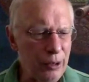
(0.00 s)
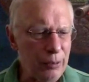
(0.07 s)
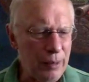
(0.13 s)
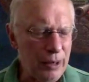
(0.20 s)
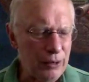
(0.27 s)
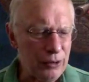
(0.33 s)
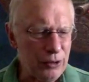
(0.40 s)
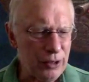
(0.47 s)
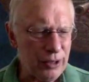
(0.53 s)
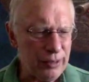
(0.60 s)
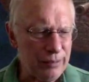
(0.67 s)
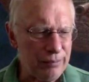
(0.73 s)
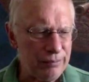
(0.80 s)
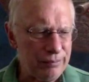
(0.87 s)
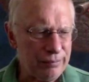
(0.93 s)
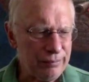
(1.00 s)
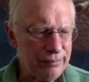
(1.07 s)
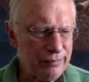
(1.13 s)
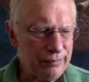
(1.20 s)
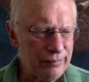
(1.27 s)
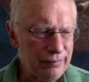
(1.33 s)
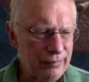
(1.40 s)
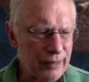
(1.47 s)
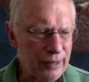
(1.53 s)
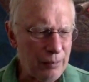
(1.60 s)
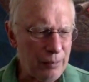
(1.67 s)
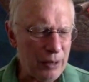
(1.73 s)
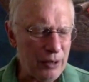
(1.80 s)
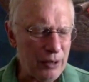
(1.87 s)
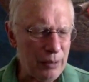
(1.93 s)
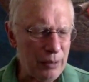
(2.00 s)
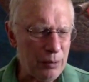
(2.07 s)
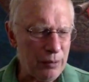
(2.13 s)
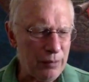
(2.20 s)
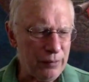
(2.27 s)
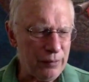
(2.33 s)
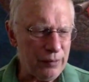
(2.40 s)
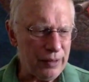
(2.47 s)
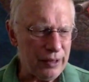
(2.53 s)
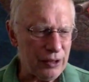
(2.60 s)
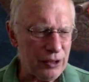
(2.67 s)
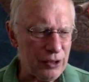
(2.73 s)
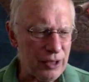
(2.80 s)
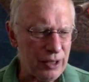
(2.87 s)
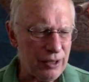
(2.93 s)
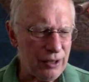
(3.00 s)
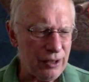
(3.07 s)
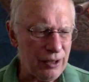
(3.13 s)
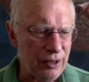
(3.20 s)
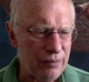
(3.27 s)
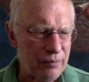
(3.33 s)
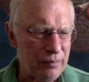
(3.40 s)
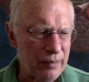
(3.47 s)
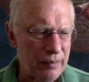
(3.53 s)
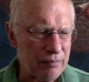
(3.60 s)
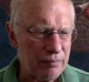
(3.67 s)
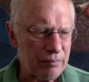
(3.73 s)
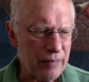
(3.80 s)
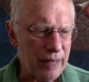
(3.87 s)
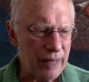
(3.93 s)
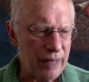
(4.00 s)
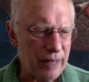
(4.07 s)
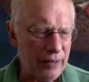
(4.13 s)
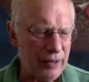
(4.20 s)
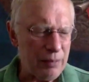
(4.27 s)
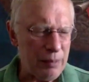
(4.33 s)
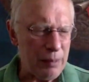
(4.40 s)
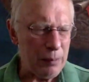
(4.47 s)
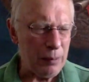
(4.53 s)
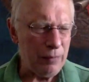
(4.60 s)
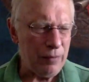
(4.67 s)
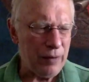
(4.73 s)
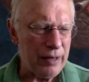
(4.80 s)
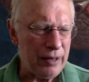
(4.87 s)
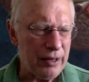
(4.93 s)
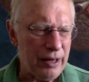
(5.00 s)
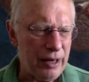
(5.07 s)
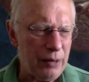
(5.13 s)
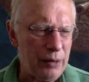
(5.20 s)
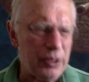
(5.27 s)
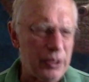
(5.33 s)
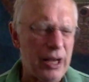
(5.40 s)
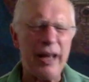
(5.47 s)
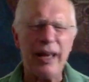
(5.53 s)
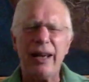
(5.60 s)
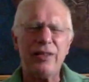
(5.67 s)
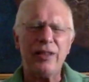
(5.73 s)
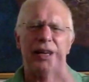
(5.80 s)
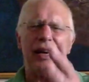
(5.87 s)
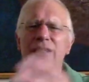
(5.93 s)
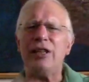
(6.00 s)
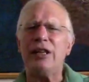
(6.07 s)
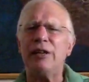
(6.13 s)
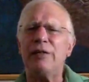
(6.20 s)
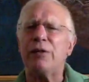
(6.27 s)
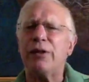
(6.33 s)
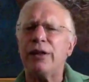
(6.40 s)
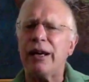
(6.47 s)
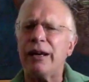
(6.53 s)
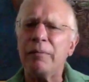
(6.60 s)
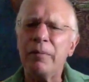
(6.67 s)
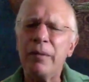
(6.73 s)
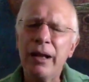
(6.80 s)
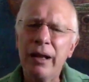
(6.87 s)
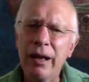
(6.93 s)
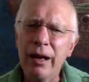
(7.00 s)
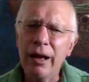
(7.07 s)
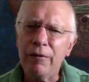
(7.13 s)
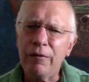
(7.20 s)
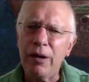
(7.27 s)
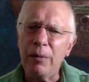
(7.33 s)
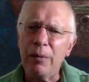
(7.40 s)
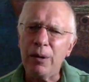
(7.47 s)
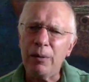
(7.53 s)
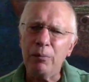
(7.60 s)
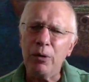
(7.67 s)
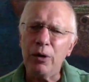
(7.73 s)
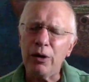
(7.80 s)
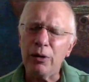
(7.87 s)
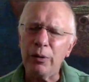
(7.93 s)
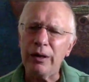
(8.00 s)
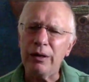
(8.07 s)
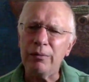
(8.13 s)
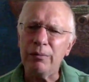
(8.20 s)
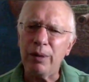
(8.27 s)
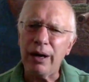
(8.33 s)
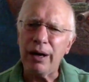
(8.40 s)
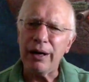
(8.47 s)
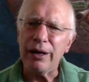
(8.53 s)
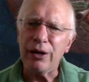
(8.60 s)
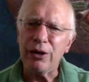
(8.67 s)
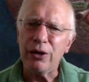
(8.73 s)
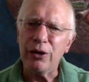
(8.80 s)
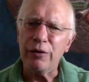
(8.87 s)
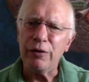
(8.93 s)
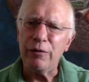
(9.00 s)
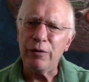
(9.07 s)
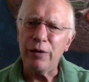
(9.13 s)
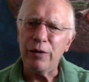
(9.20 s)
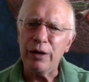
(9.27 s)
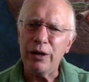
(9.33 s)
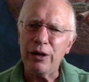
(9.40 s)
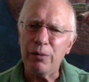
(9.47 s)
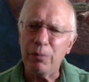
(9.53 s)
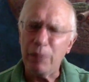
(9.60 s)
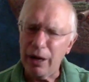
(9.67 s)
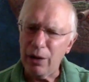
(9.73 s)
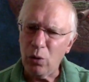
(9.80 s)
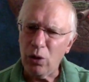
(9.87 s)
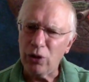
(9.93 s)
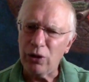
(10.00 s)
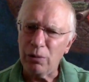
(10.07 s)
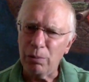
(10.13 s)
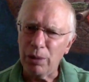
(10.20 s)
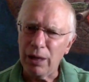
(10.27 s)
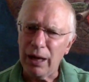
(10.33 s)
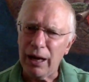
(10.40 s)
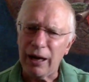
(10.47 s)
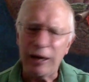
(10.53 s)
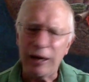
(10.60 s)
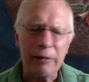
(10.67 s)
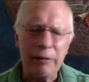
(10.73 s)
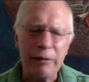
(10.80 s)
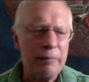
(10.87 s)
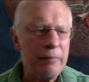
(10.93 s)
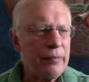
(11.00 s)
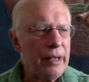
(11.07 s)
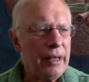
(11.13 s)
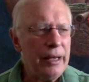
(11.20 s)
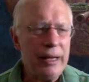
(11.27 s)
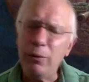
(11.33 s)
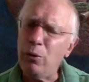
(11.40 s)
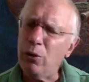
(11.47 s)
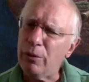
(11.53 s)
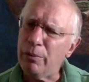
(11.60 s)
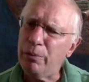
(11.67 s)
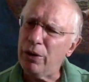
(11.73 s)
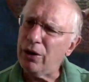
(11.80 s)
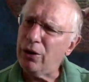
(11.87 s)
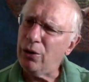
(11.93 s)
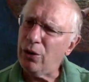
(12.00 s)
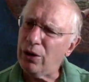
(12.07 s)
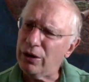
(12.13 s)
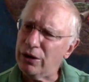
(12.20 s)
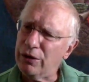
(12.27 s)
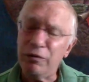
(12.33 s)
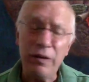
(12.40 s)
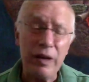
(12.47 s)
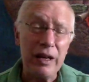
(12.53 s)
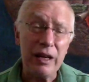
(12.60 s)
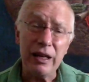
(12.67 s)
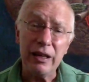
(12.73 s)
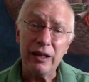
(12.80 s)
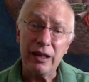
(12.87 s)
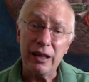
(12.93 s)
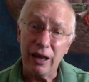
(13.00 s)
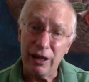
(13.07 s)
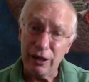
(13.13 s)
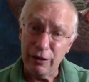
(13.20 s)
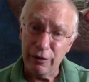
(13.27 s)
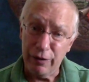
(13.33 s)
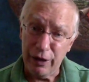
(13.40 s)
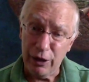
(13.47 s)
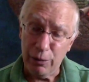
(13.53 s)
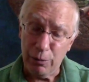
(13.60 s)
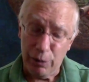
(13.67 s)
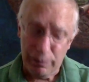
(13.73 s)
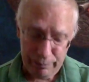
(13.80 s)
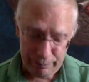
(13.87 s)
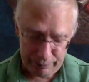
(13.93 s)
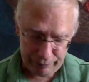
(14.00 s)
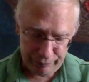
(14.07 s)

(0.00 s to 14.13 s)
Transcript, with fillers: about a number of things, and I think people find it interesting. I got the idea for that from a book written by a good friend of mine, Walter Block. He wrote a book called Defending the Undefendable,